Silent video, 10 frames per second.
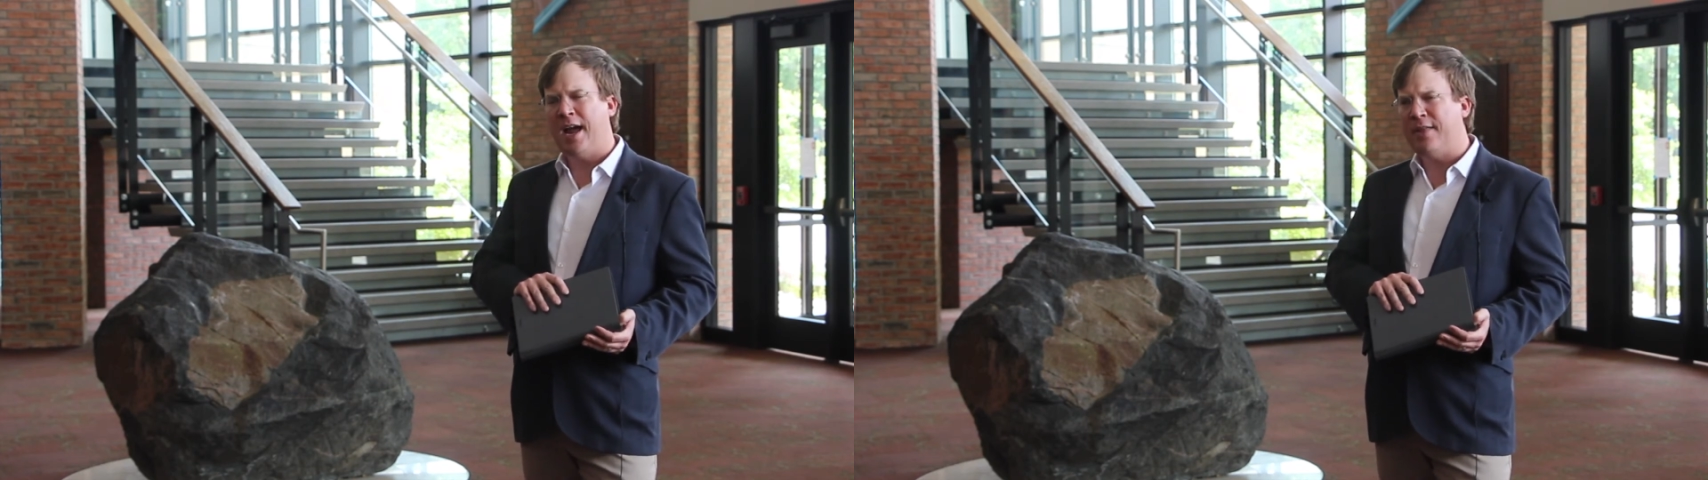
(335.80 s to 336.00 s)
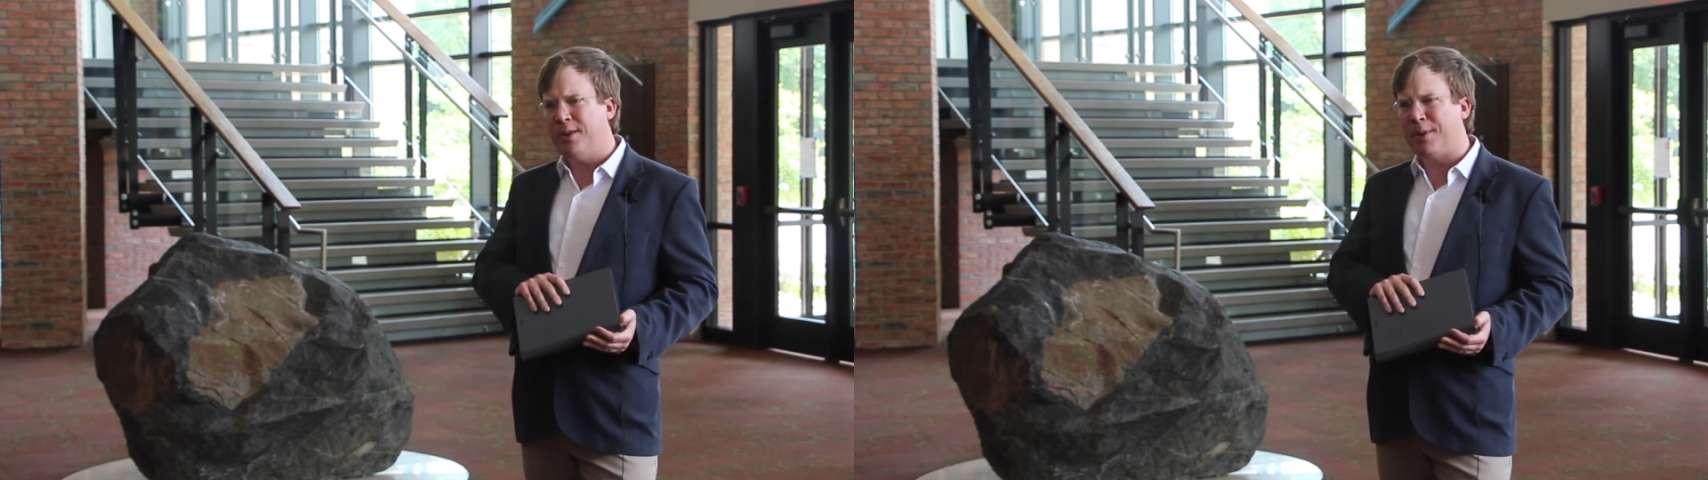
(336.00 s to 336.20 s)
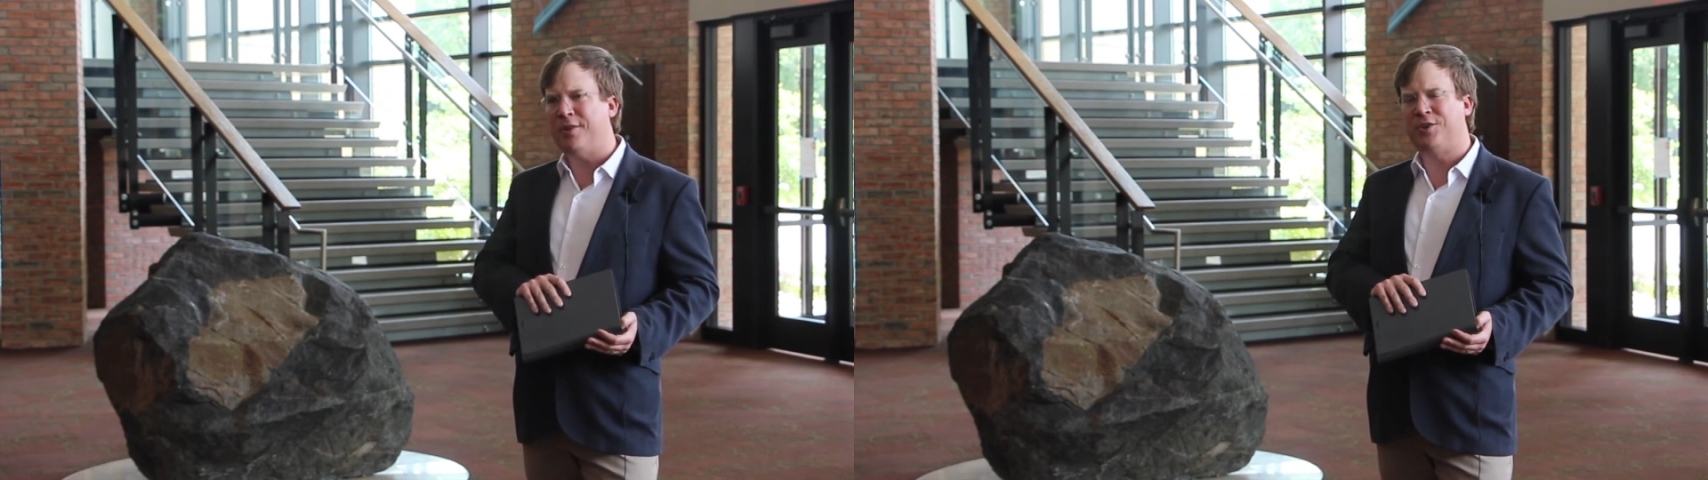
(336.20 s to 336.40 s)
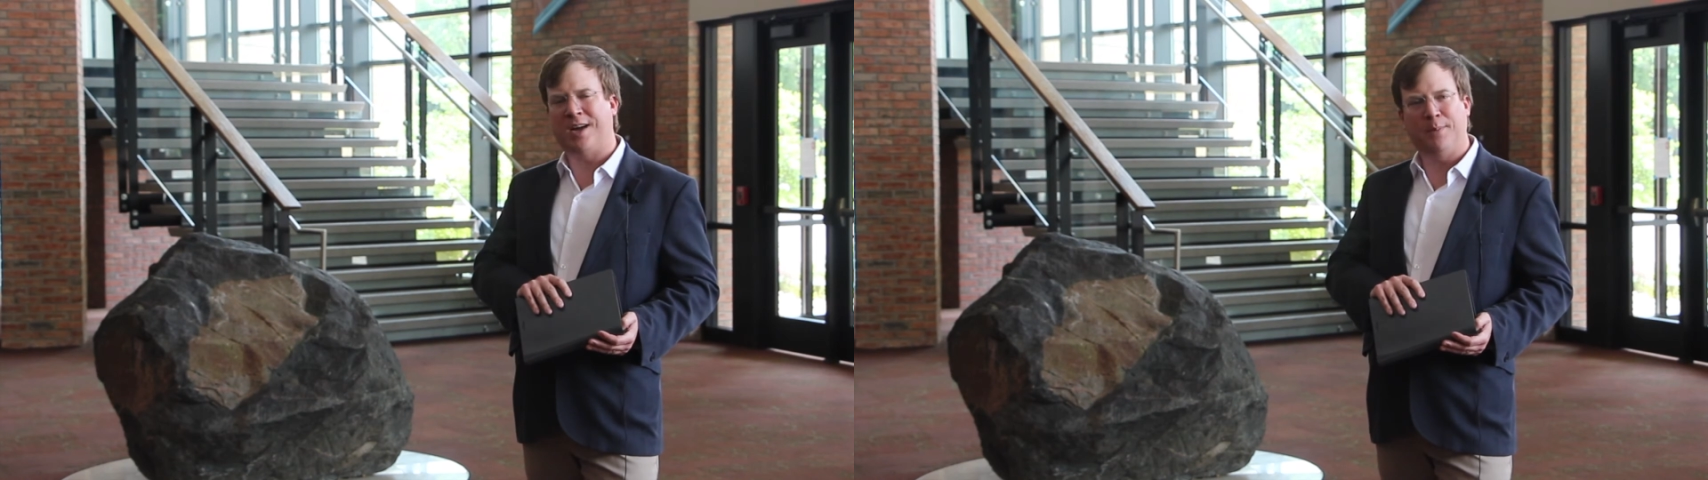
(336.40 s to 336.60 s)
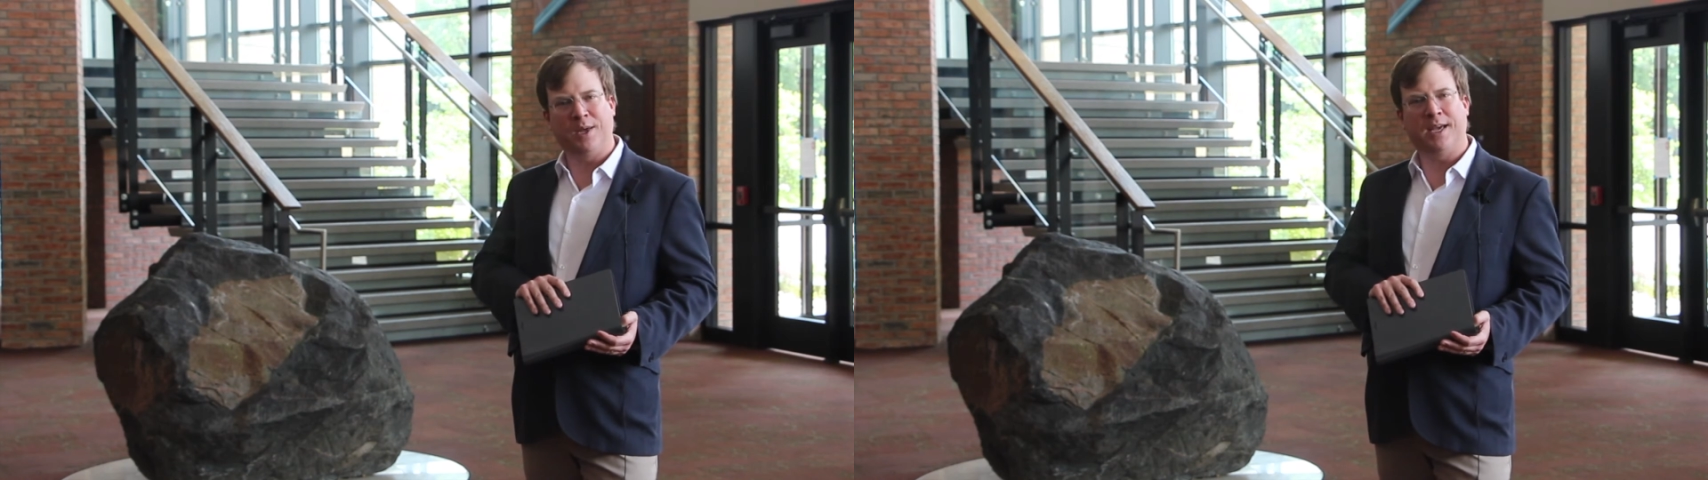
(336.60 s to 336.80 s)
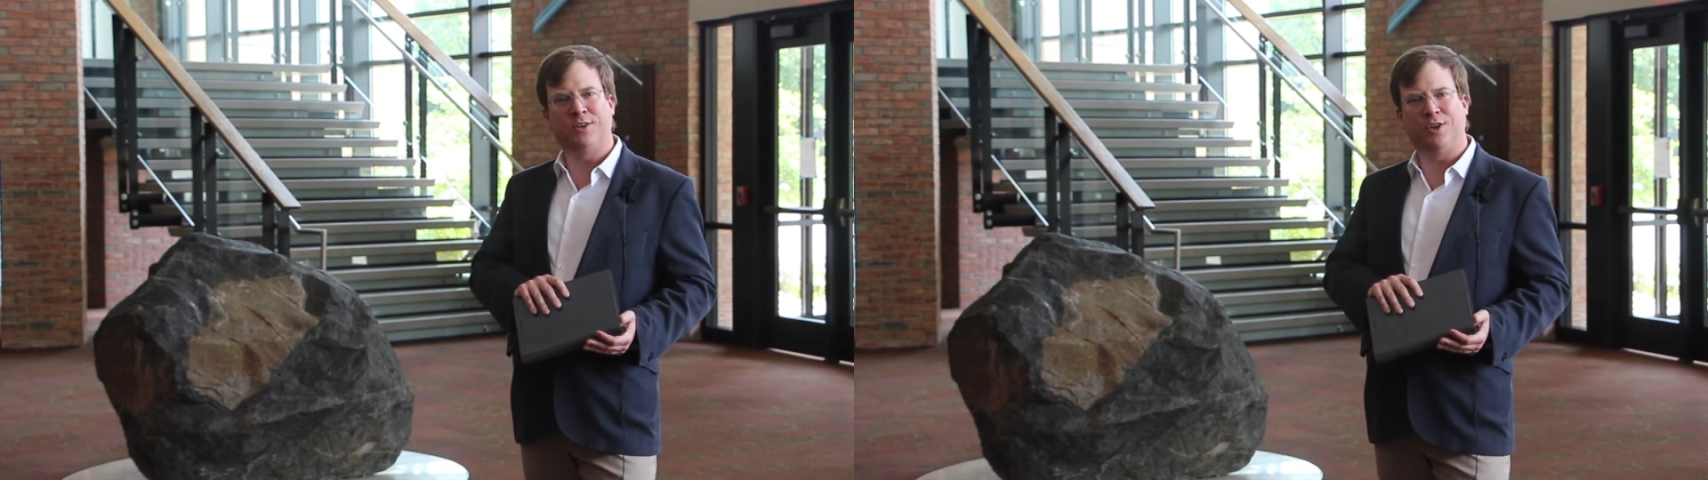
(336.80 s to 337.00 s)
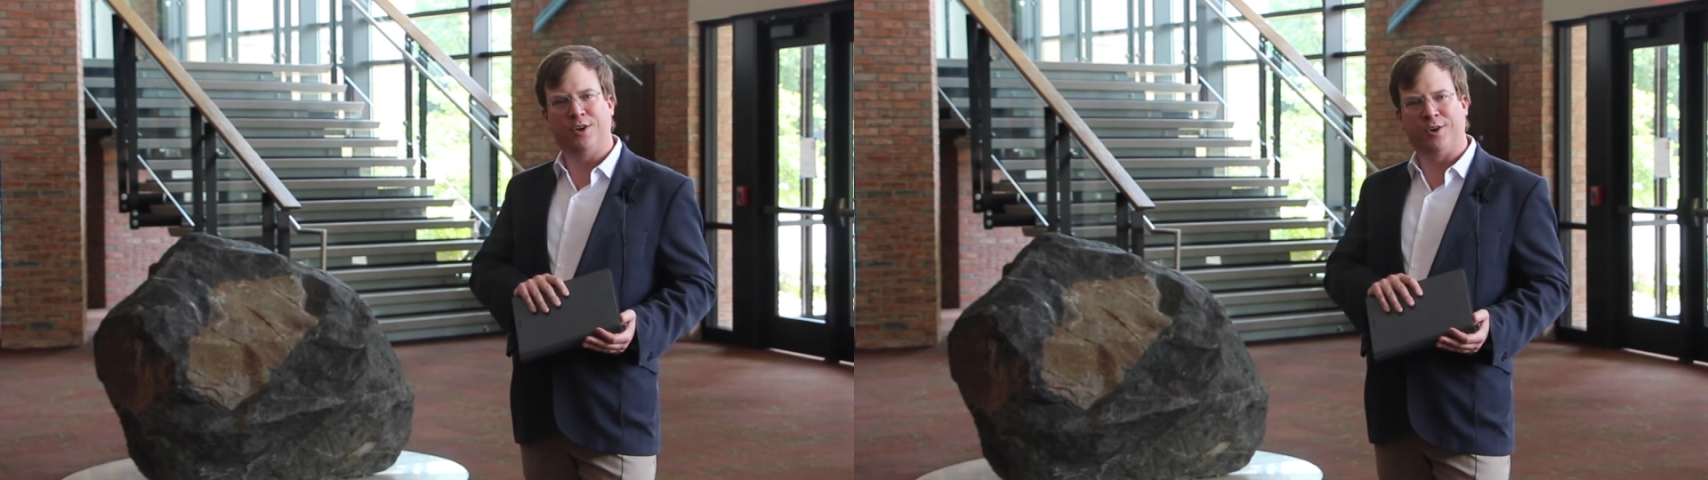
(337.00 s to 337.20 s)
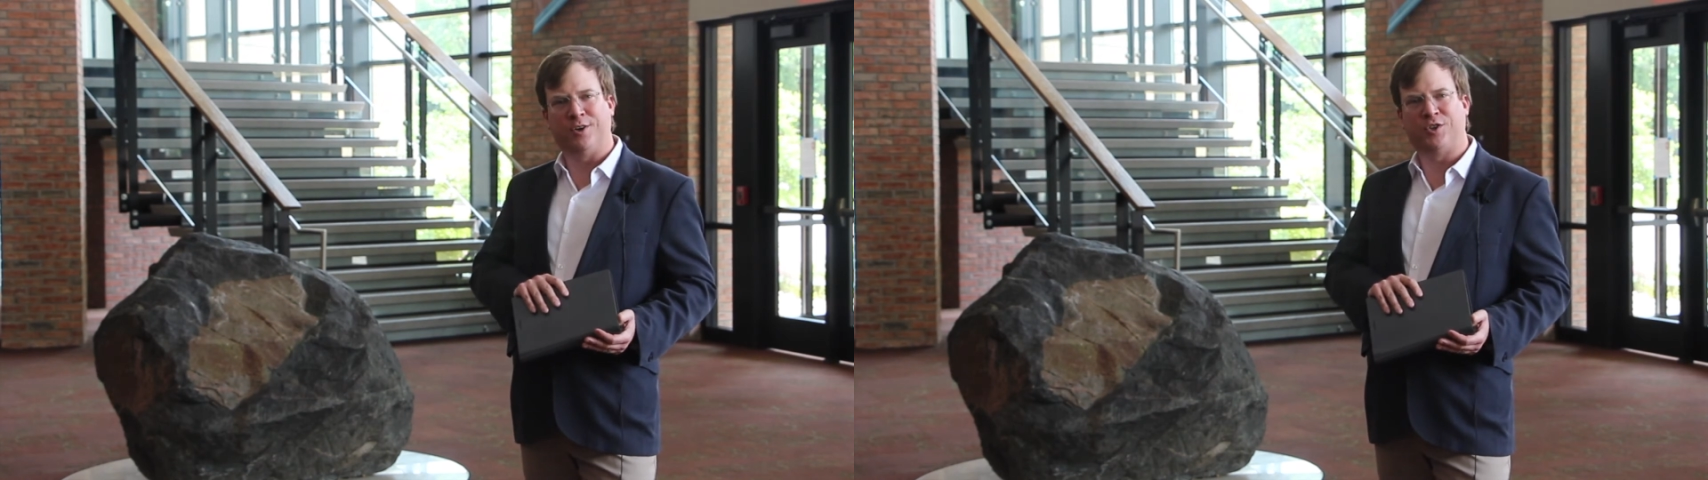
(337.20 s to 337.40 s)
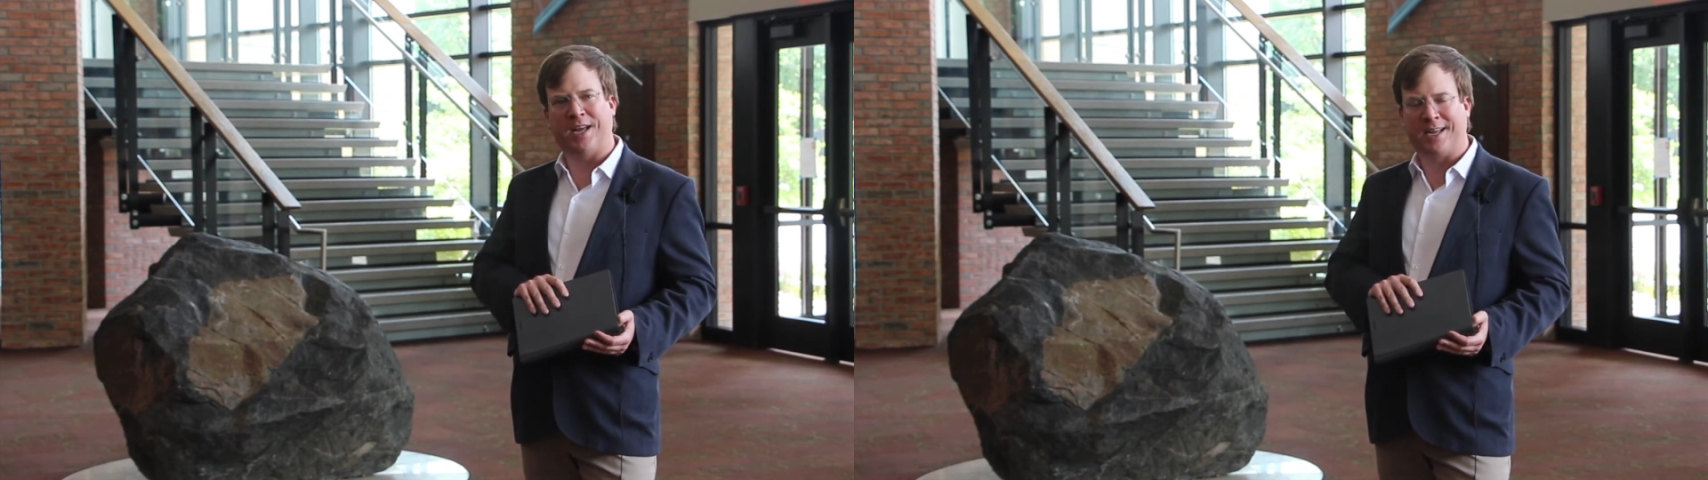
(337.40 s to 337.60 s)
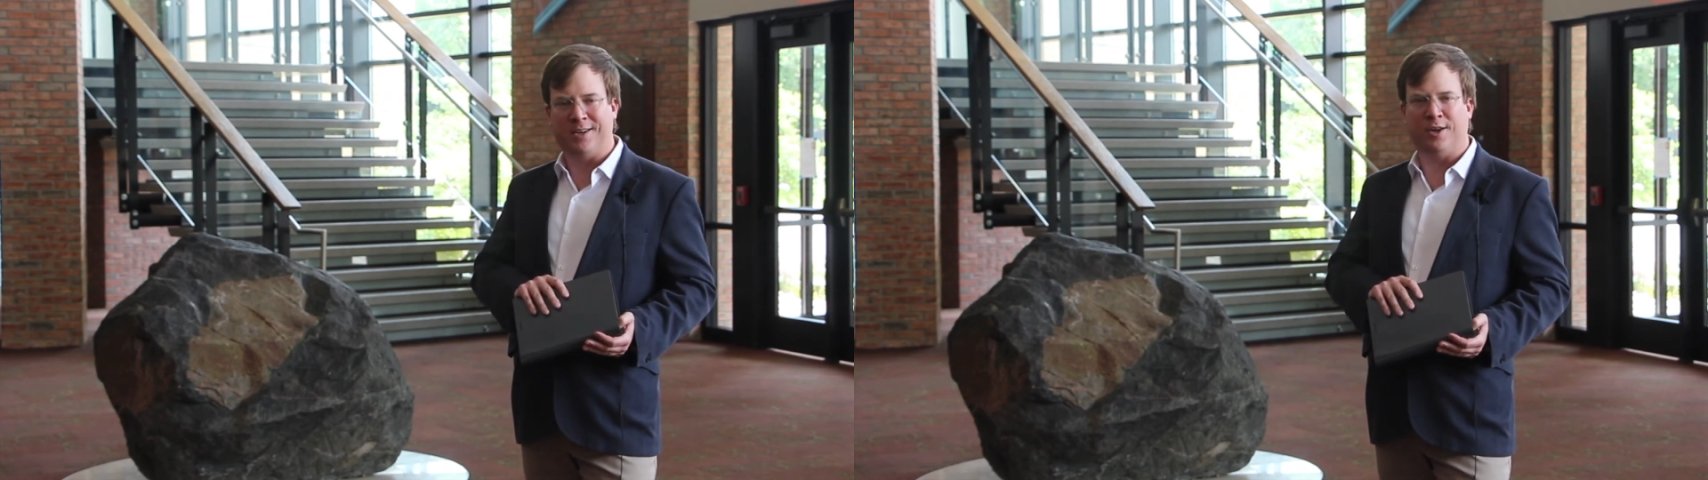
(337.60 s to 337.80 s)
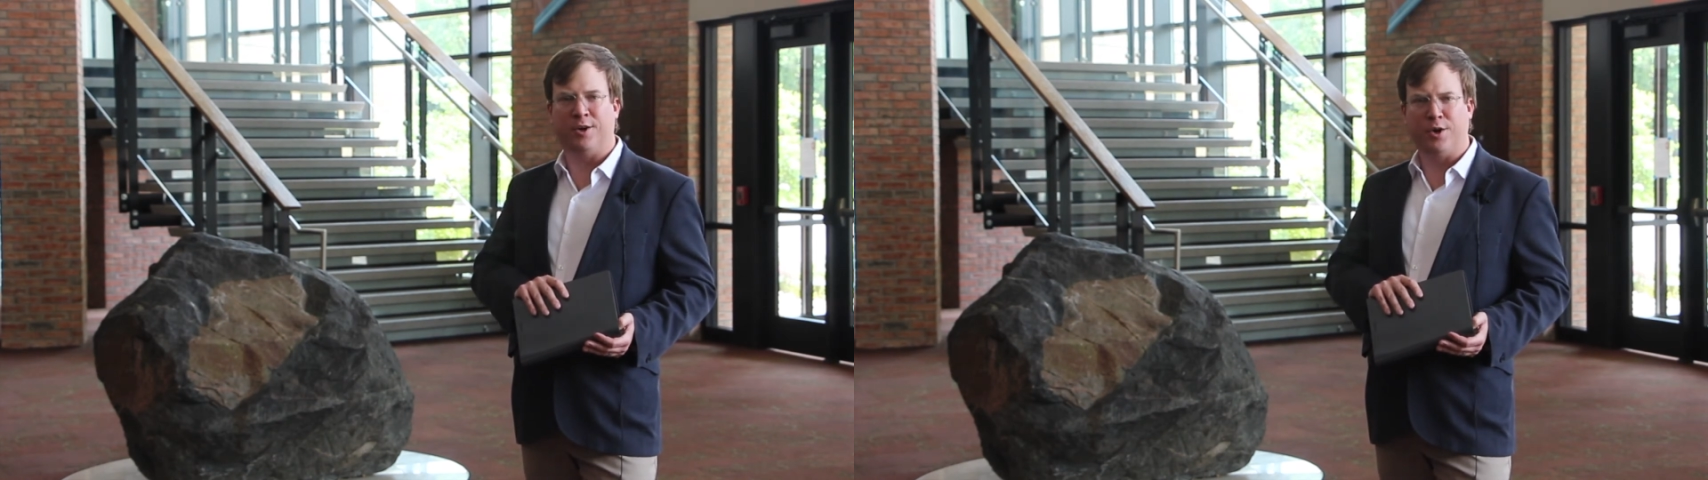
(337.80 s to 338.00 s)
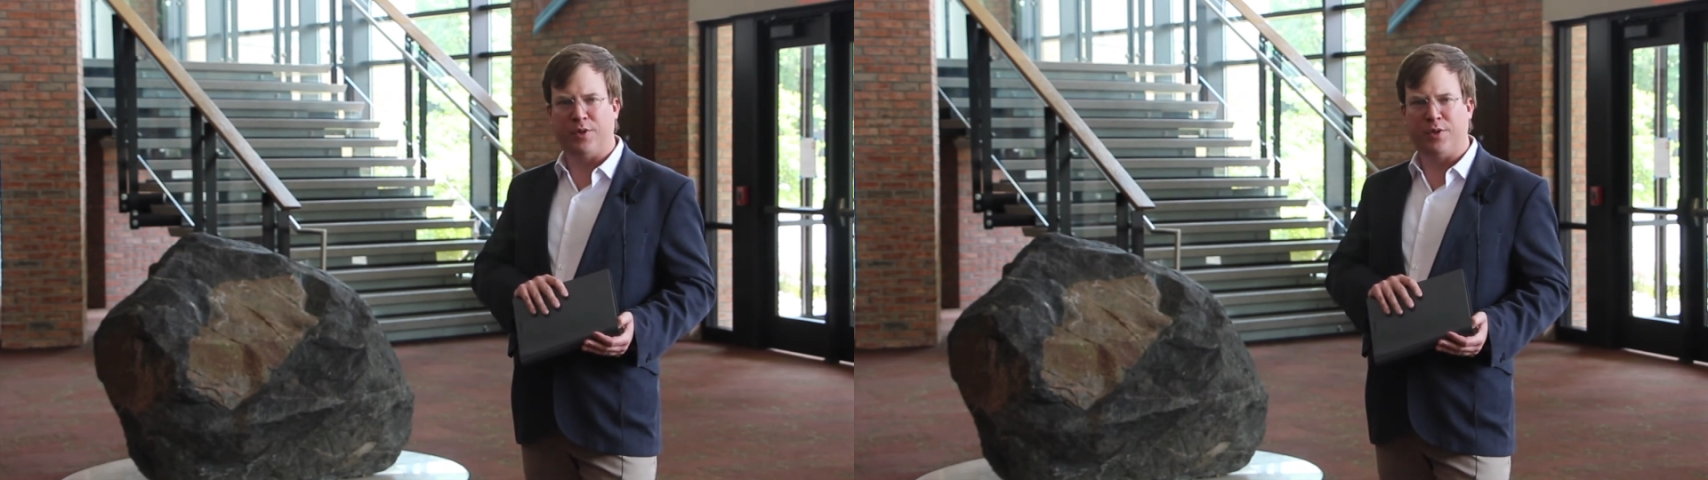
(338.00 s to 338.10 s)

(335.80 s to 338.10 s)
and then by the time you get to your second year,